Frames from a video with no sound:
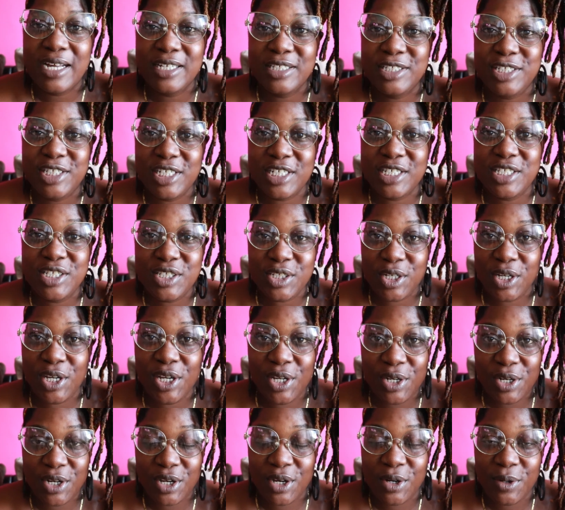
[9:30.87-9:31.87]
Just so
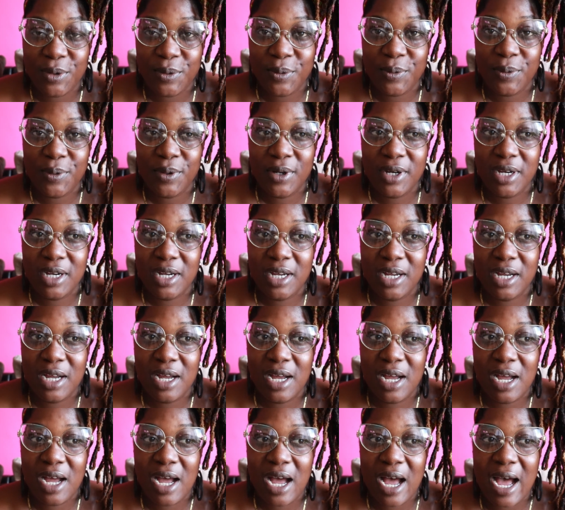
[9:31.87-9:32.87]
you know,
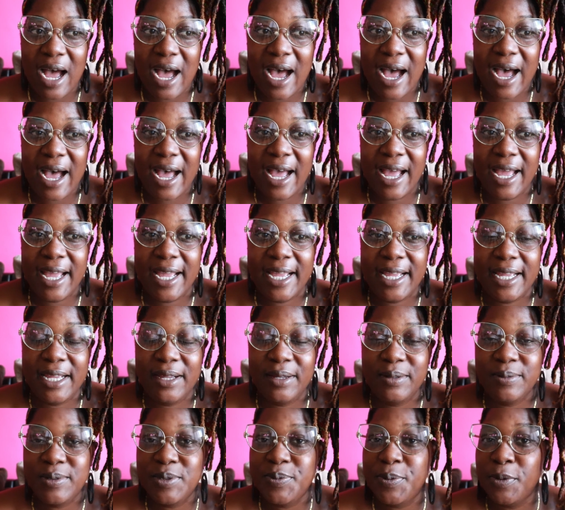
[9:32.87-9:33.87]

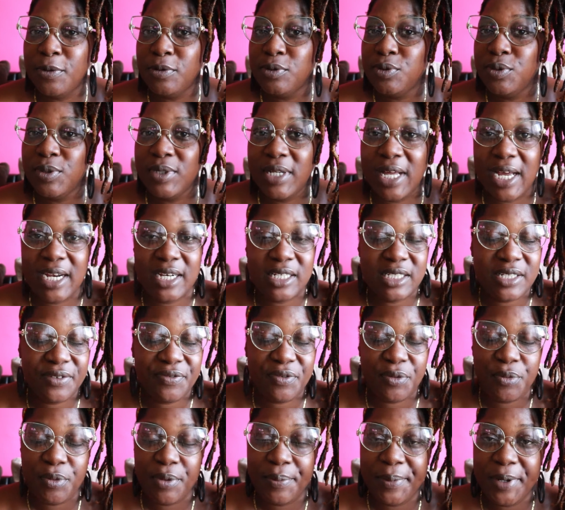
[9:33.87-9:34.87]
I spoke to a lot of
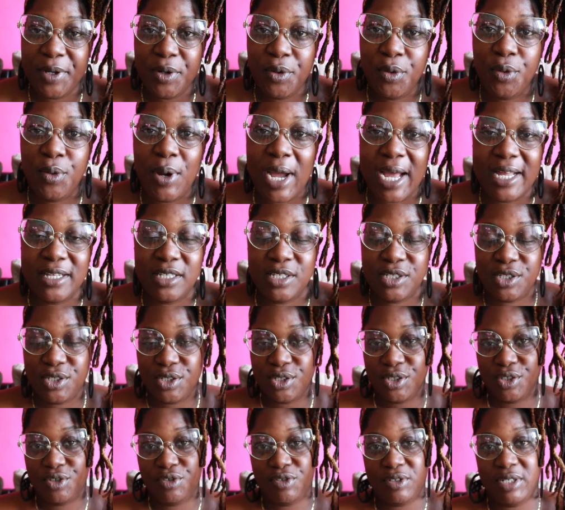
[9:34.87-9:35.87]
different women who had the
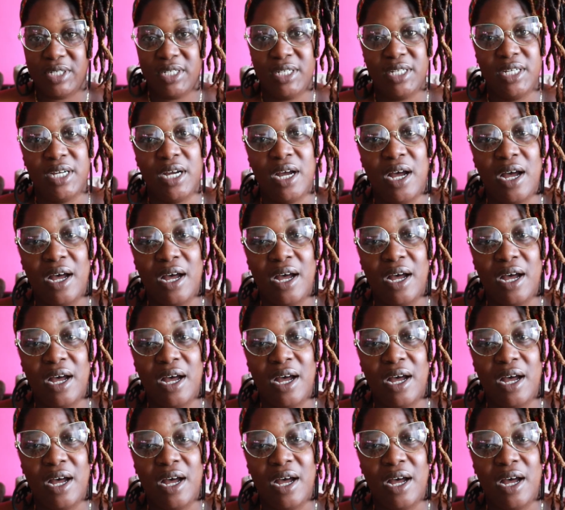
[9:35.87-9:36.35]
surgery.